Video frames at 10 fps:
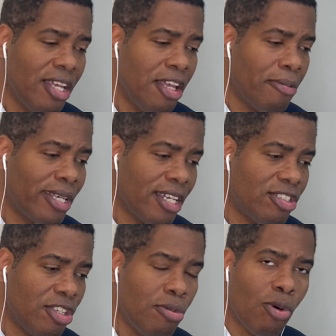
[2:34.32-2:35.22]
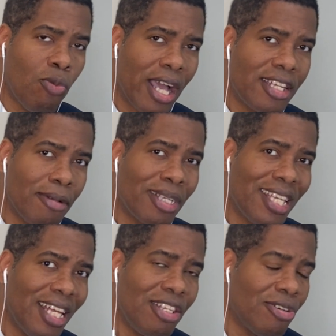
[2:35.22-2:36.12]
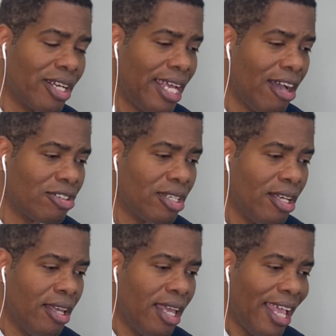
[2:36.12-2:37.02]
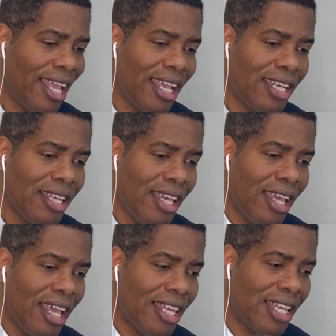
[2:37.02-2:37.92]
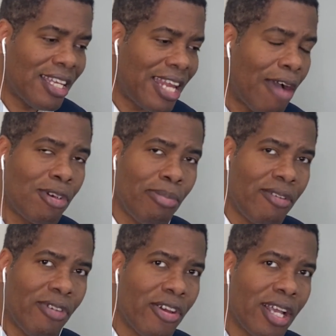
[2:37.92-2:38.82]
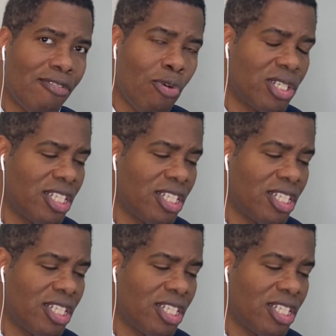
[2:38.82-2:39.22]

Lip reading: because you will wind up killing your account, and that would be very unfortunate,